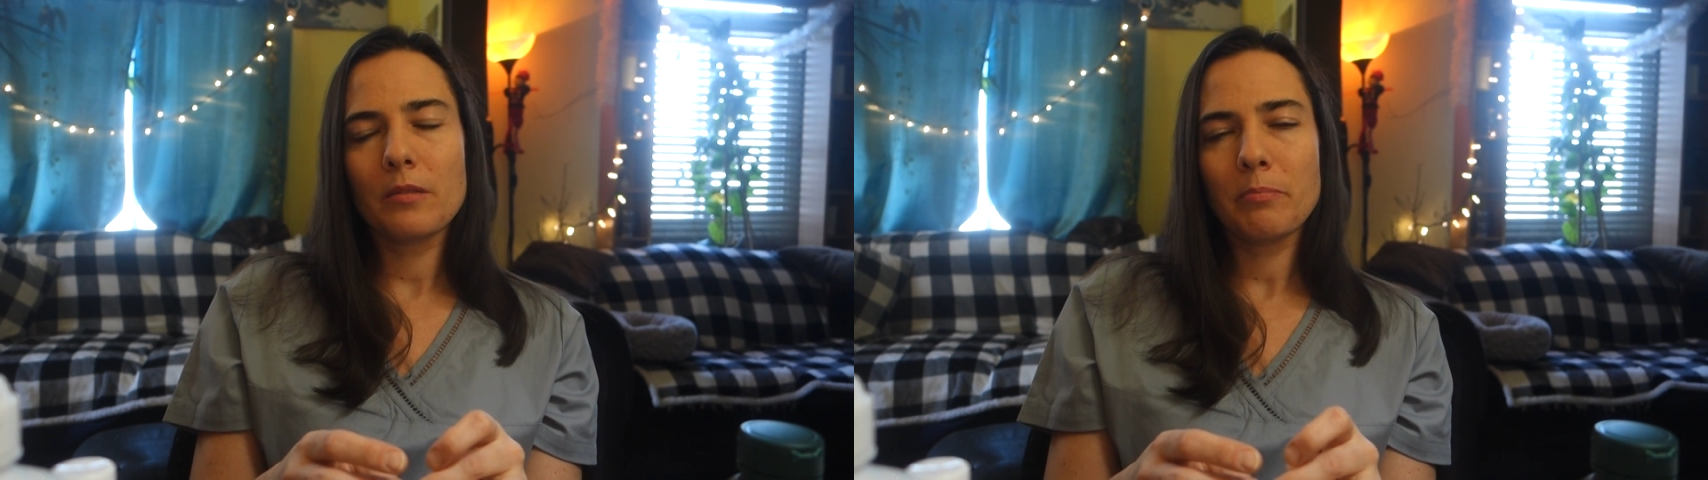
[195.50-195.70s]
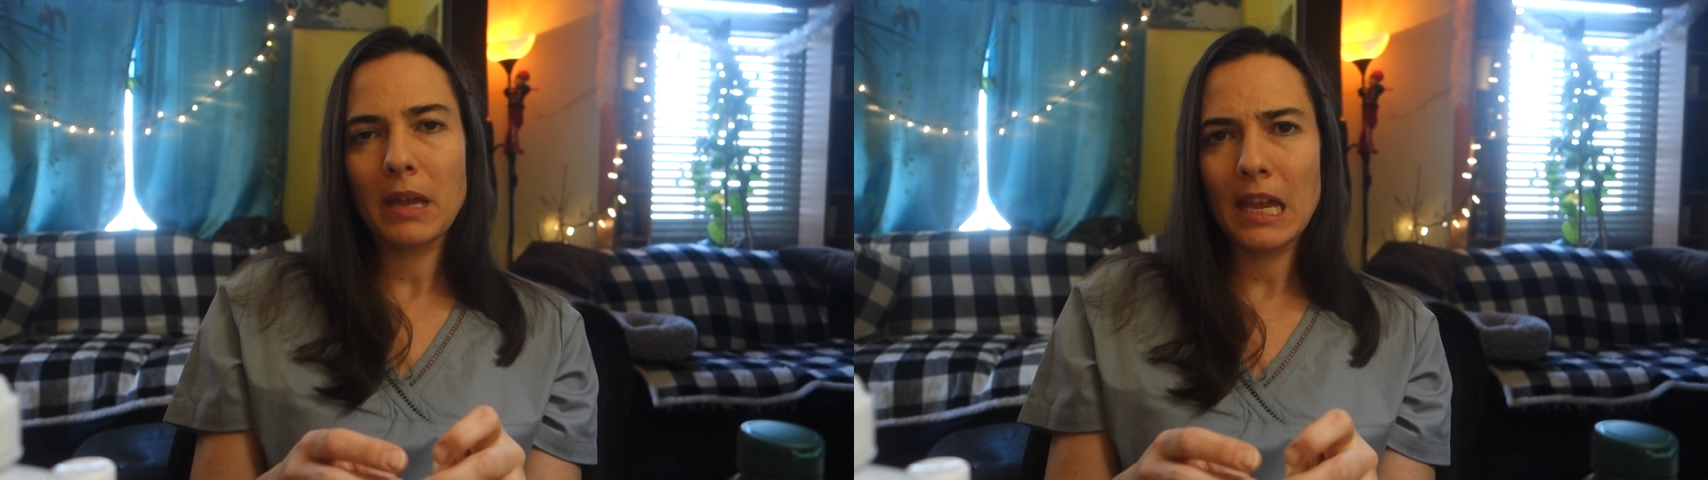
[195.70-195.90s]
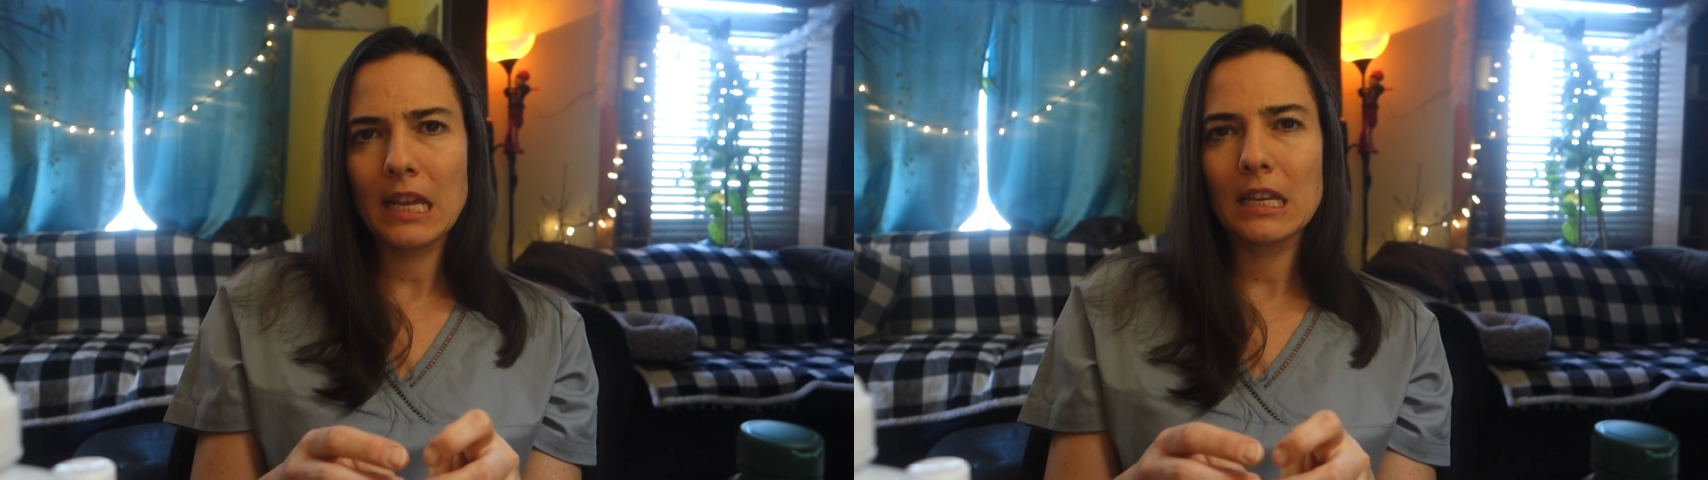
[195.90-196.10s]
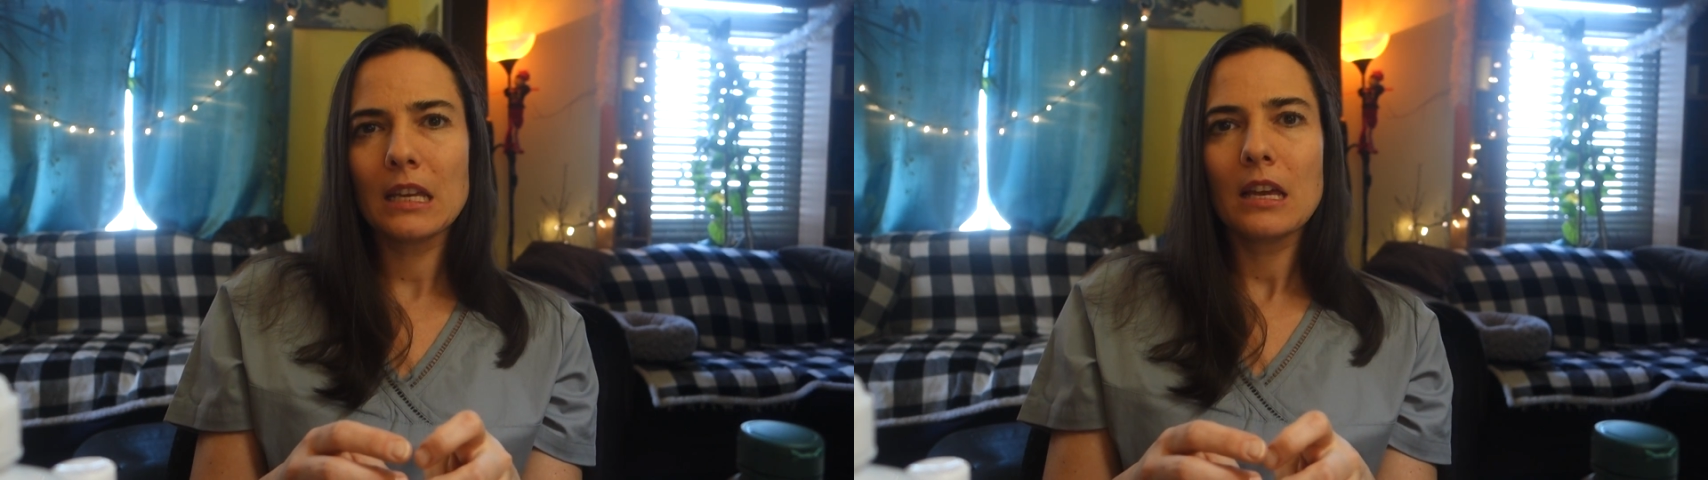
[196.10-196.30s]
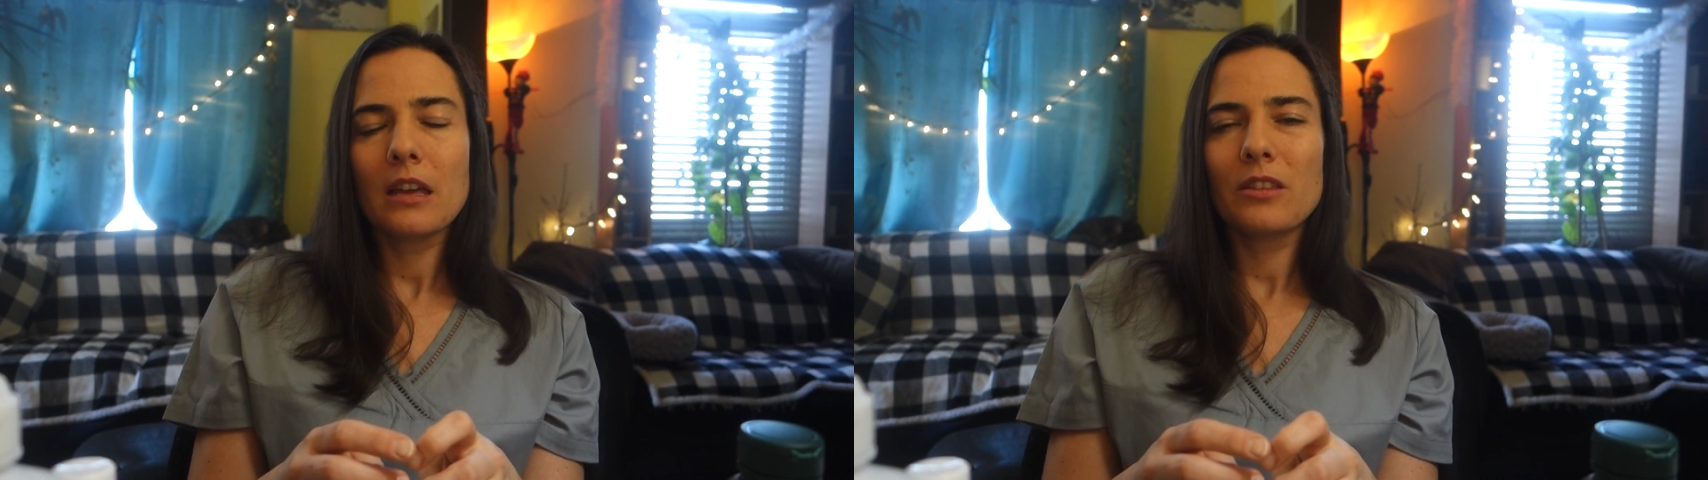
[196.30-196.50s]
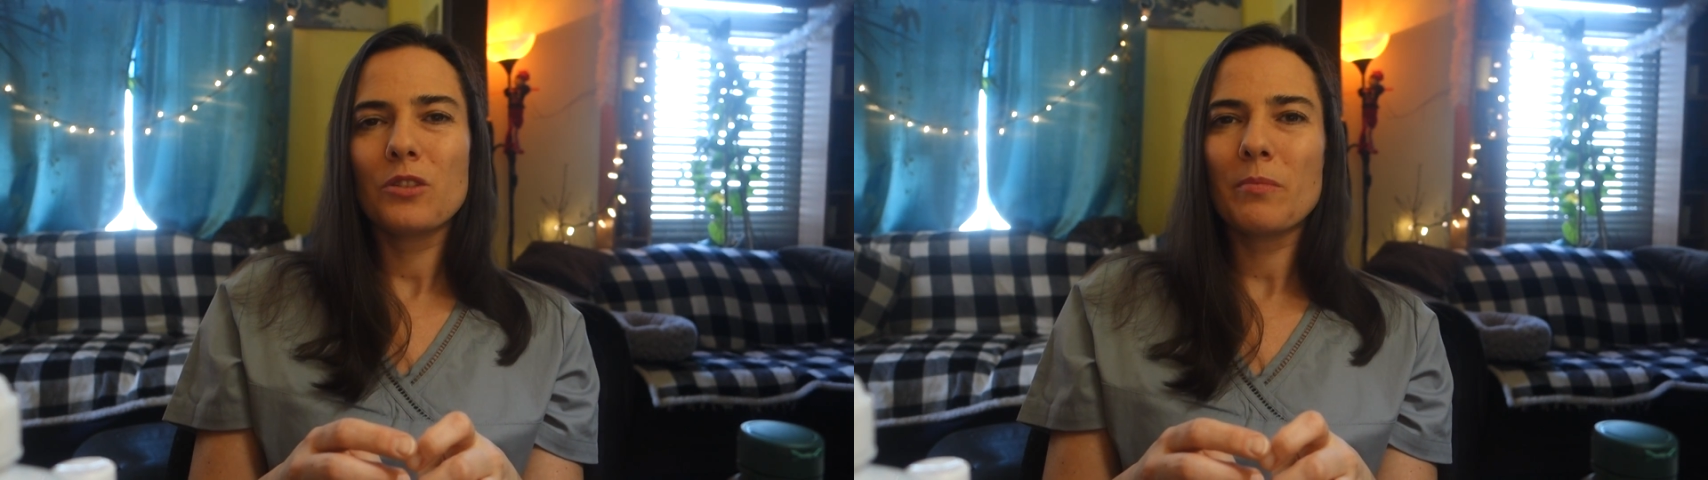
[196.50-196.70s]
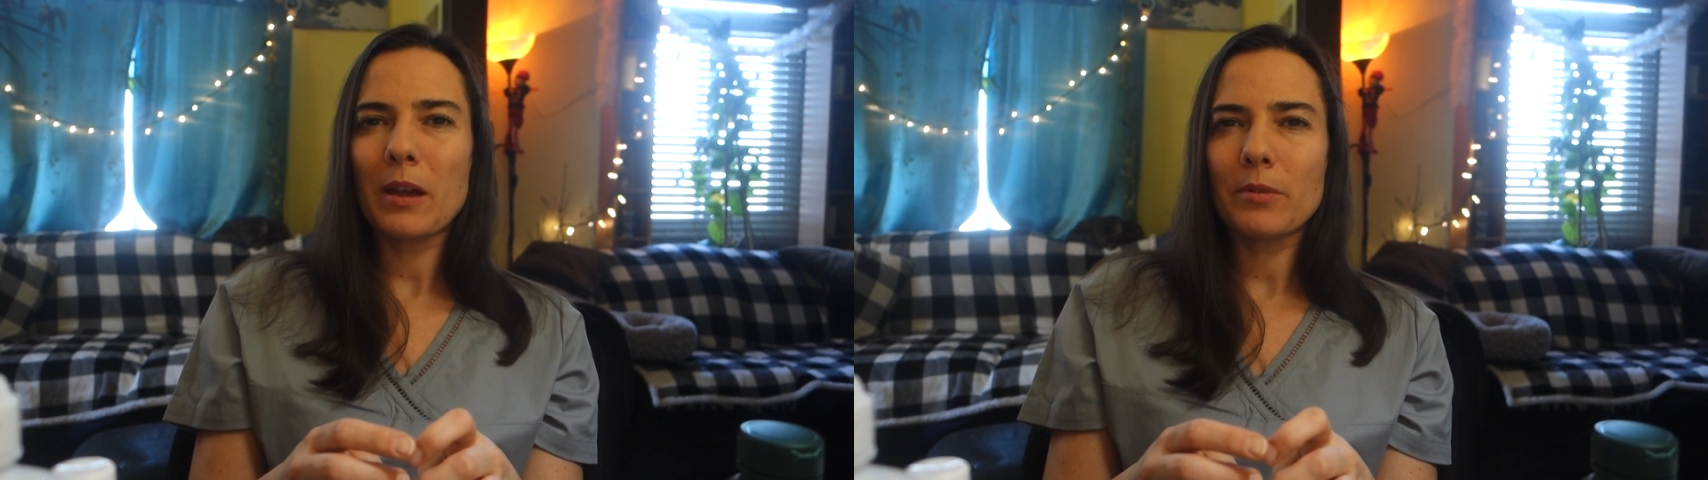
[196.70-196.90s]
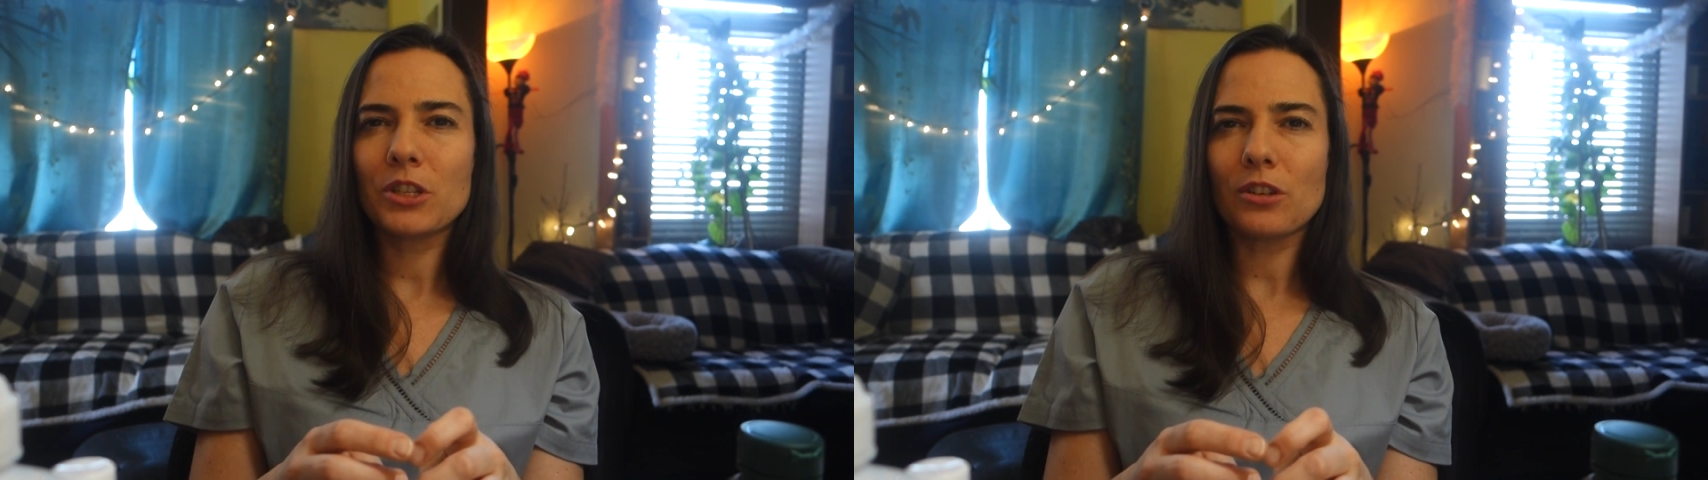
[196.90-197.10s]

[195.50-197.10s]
pain, you might want to